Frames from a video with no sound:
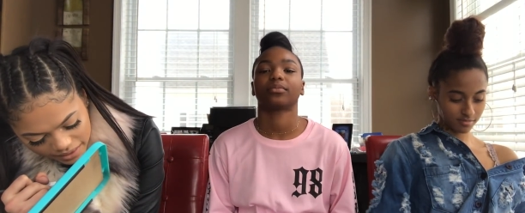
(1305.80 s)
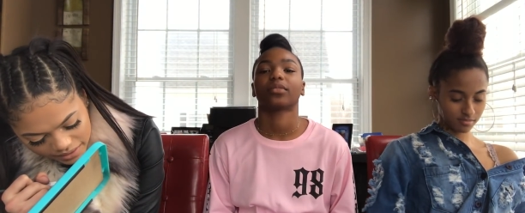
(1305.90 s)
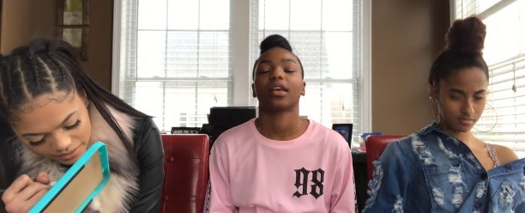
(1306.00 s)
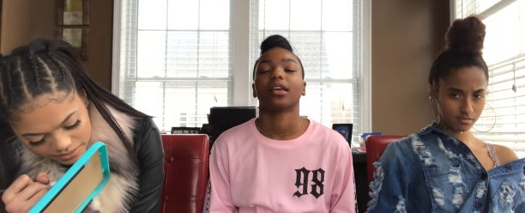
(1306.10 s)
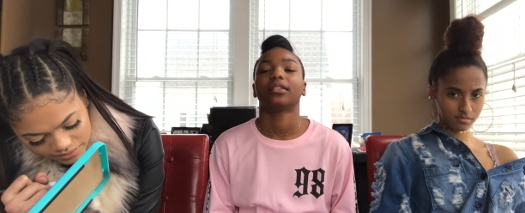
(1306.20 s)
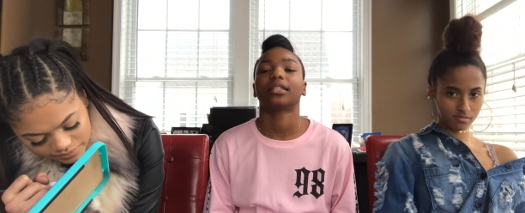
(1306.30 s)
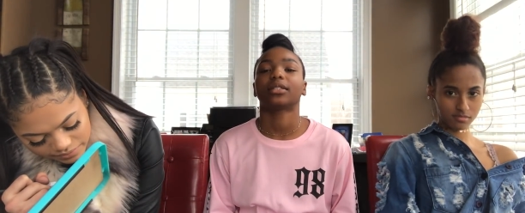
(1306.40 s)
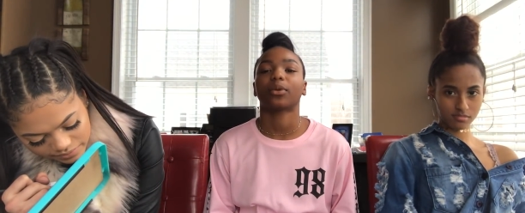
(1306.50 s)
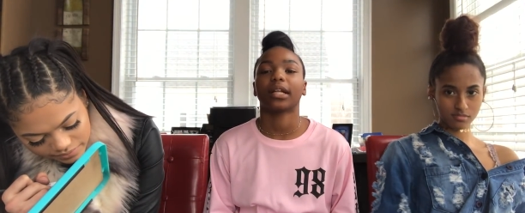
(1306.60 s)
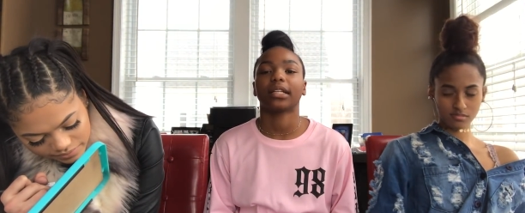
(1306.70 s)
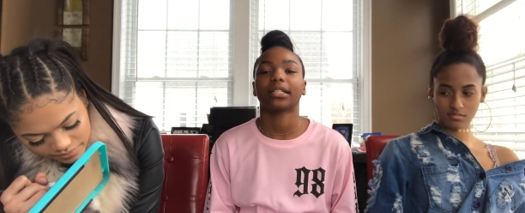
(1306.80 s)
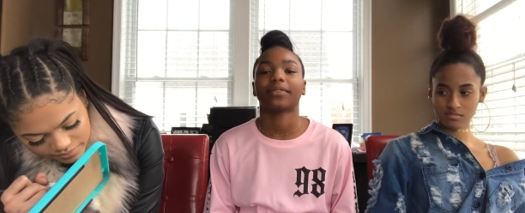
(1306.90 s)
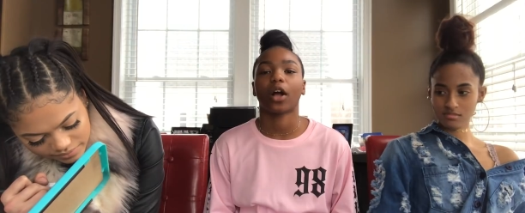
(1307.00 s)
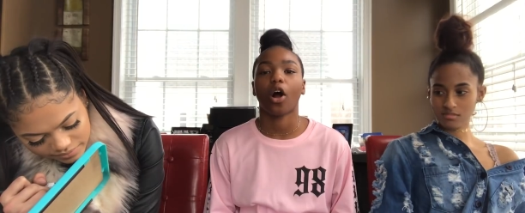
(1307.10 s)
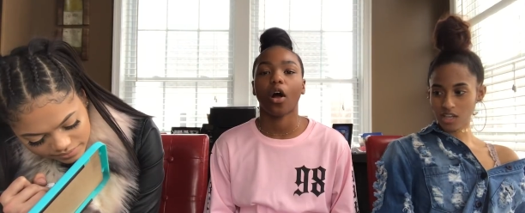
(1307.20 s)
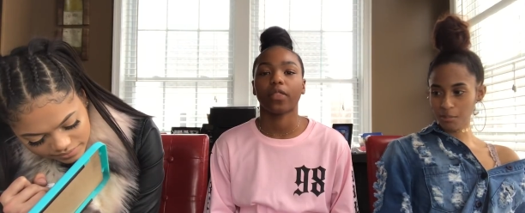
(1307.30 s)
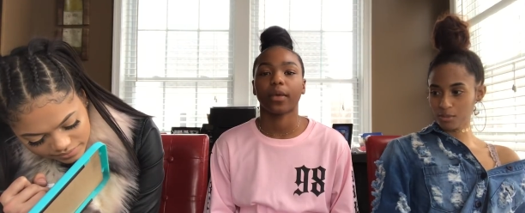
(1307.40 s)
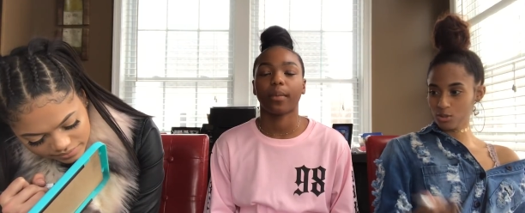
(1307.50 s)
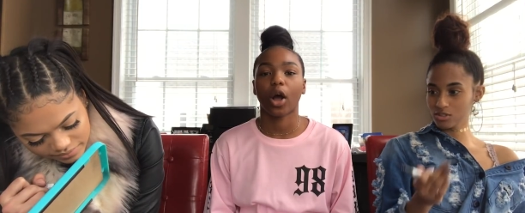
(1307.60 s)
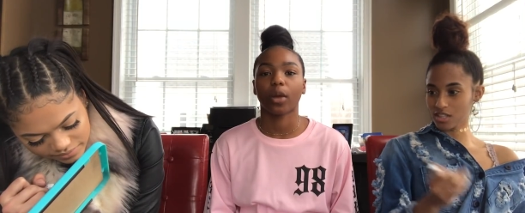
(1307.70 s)
Speaker 1: Oh wait, this one is for all. I'm
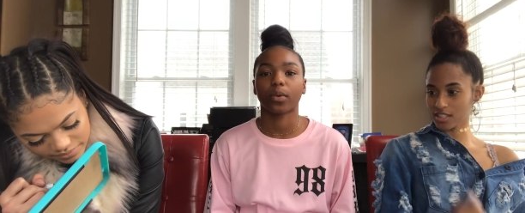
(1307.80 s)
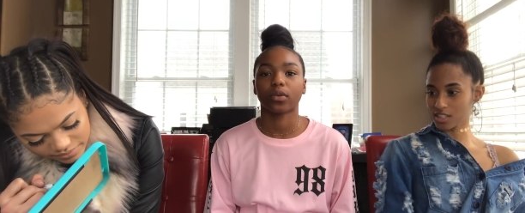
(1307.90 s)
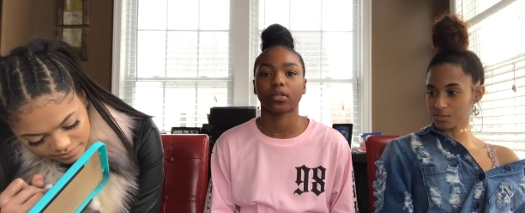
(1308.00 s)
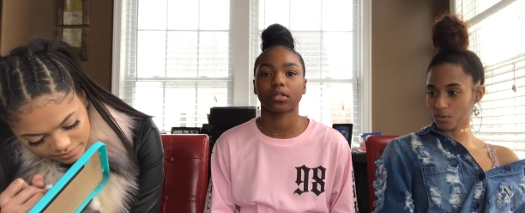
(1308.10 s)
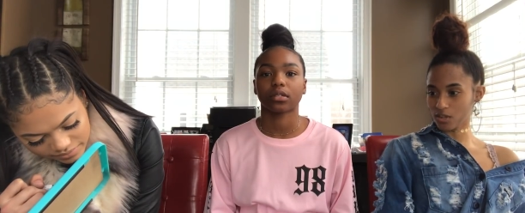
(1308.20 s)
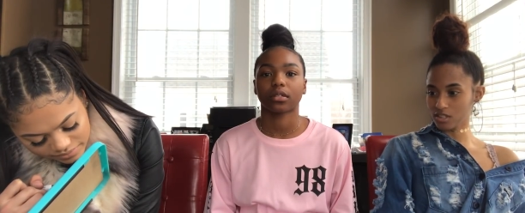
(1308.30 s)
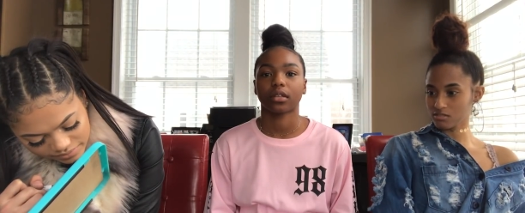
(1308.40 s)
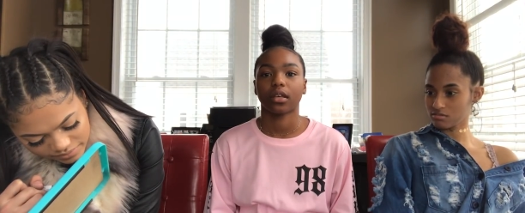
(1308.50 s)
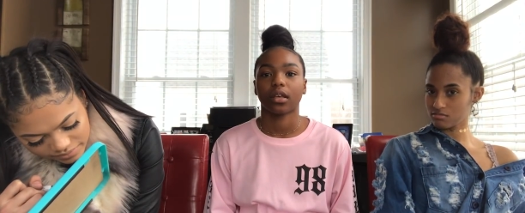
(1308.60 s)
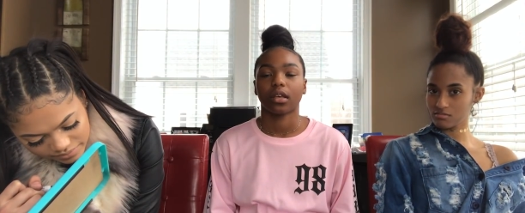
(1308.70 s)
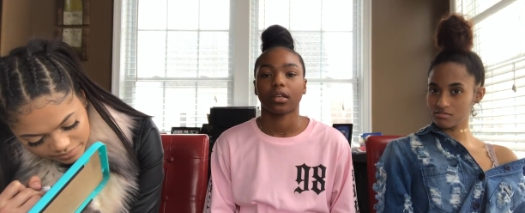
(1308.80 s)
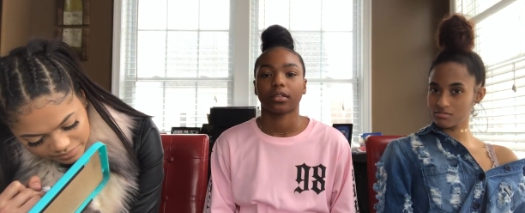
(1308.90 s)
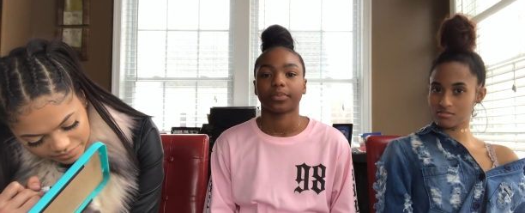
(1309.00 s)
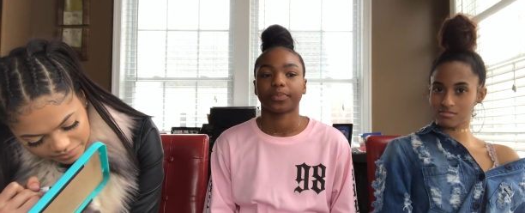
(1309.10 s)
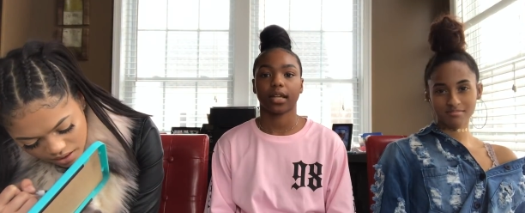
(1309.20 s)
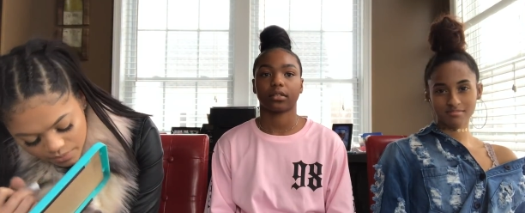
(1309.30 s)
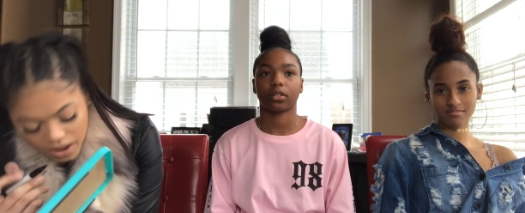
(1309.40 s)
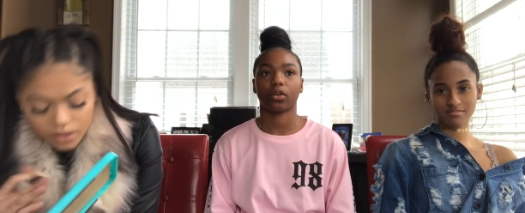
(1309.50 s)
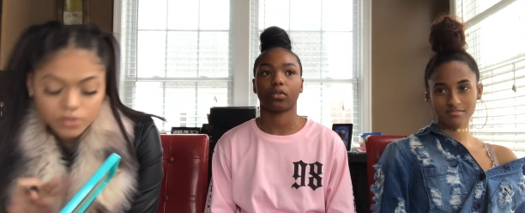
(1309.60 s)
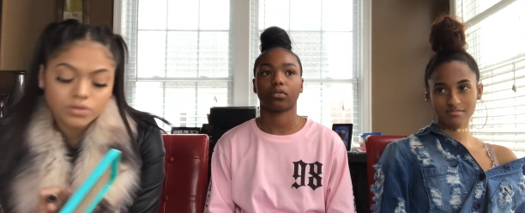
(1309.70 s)
losing at this point. Yeah. I'm
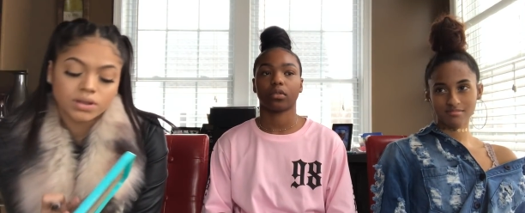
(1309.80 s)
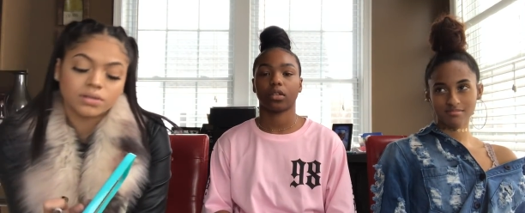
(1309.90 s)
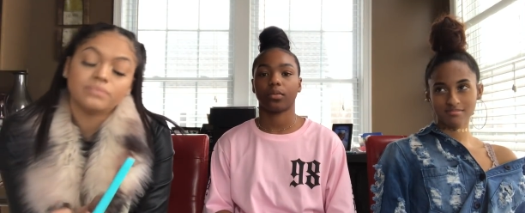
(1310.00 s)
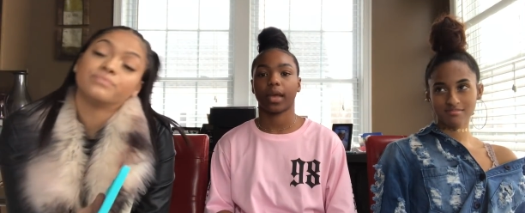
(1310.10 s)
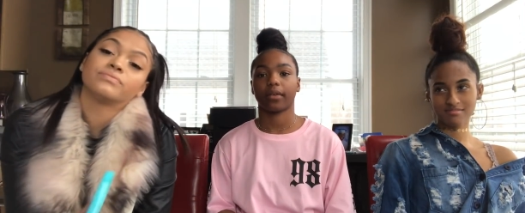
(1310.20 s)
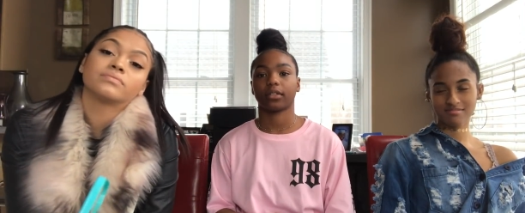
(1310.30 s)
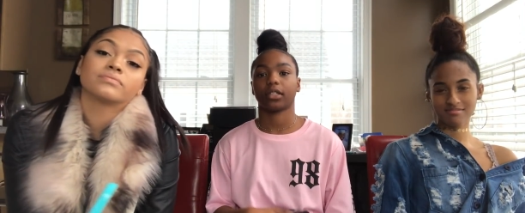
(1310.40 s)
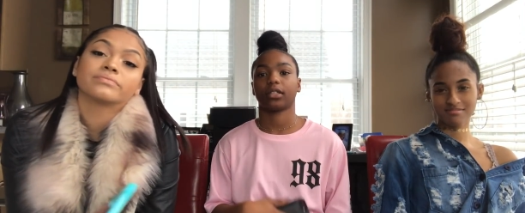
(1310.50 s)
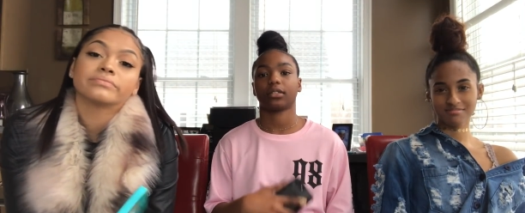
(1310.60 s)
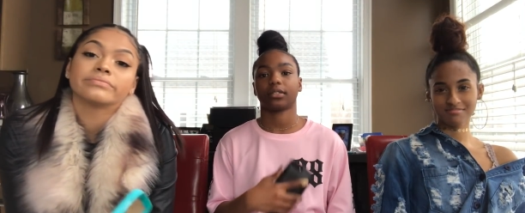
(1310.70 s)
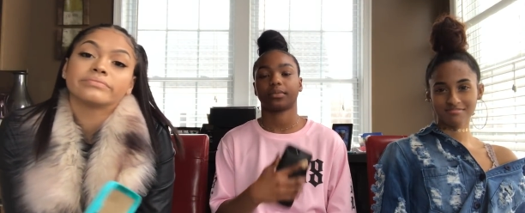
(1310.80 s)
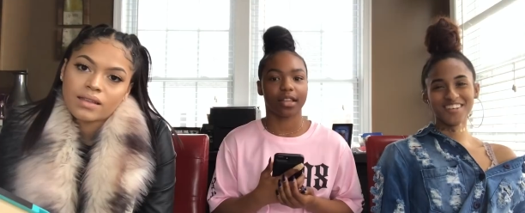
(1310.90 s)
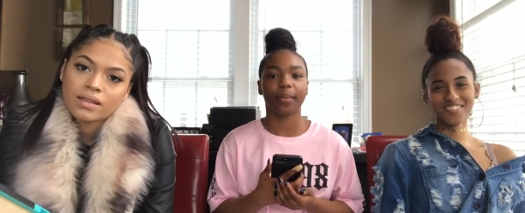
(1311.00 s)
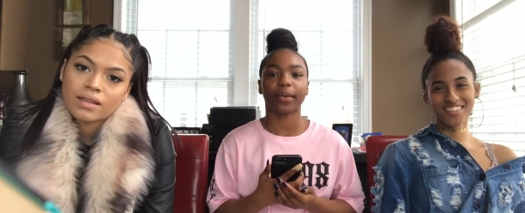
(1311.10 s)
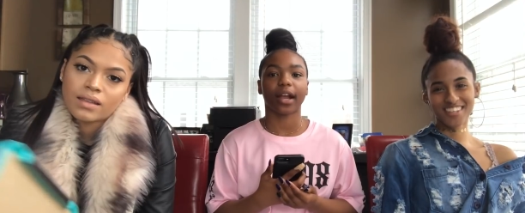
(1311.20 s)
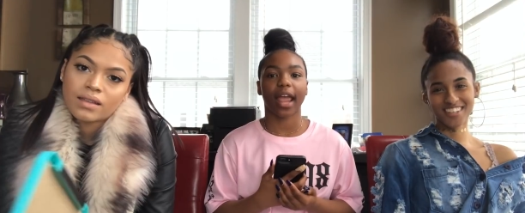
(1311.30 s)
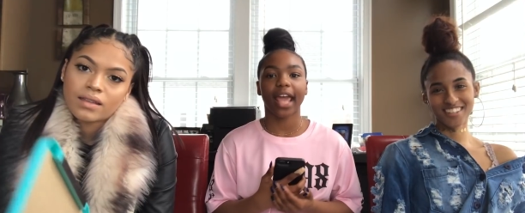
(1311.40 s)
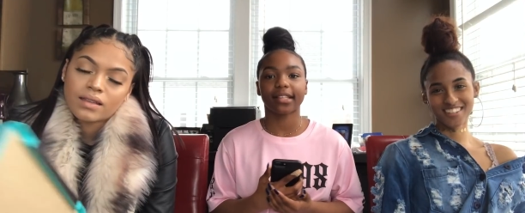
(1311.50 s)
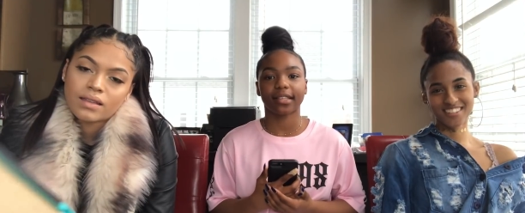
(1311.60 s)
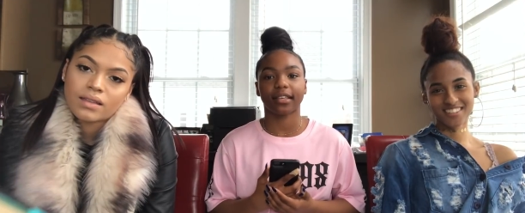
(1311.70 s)
not losing. You might have a chance. Number
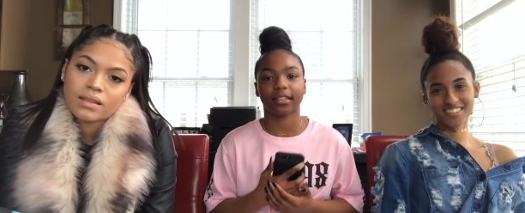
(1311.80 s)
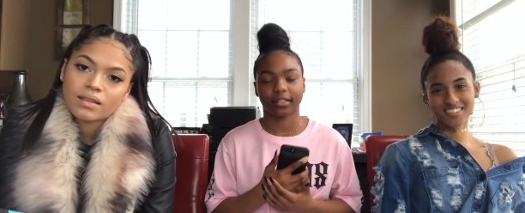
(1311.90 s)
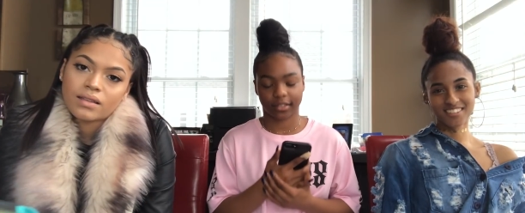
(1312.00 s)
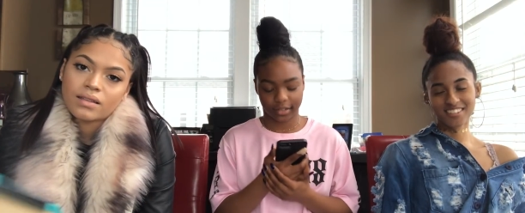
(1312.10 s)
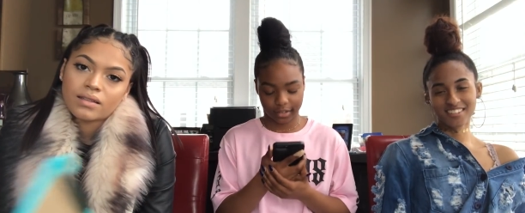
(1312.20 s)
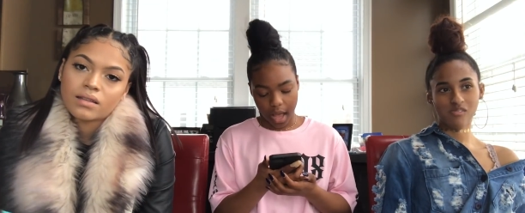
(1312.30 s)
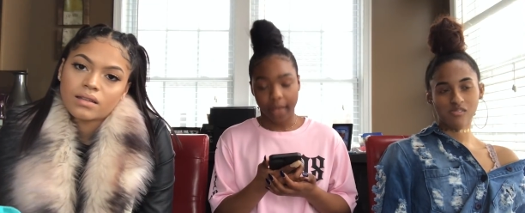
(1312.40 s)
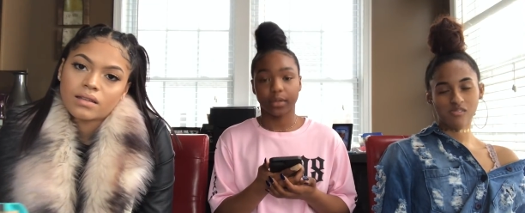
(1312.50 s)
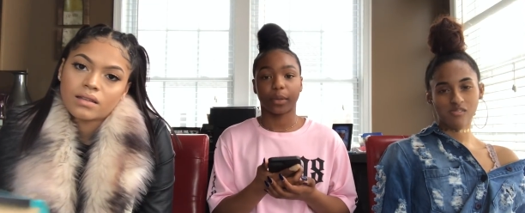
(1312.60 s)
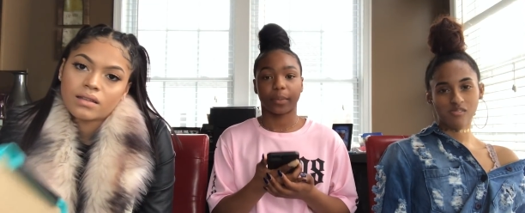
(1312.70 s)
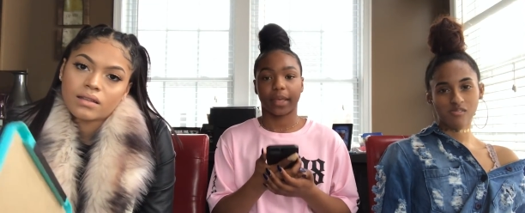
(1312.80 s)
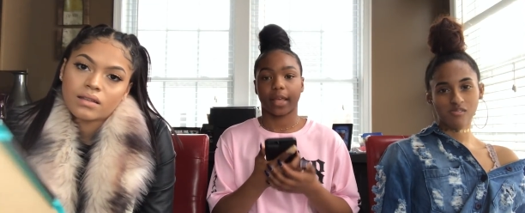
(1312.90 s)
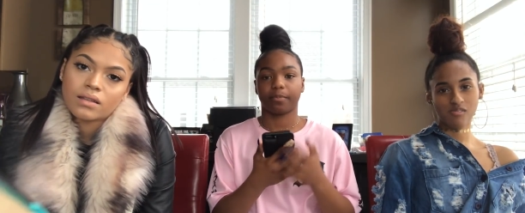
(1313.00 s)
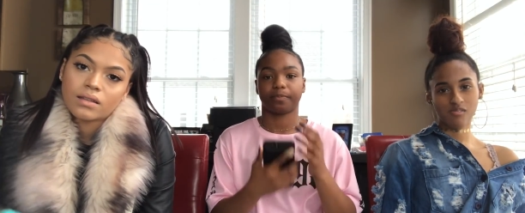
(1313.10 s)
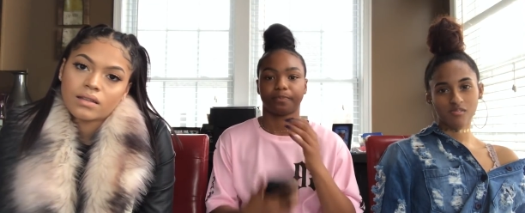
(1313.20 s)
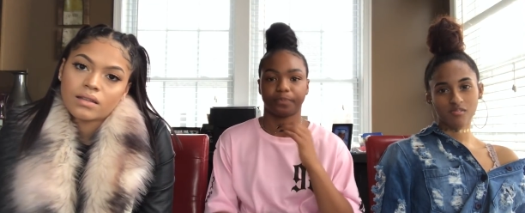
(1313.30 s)
18. I have to burp again.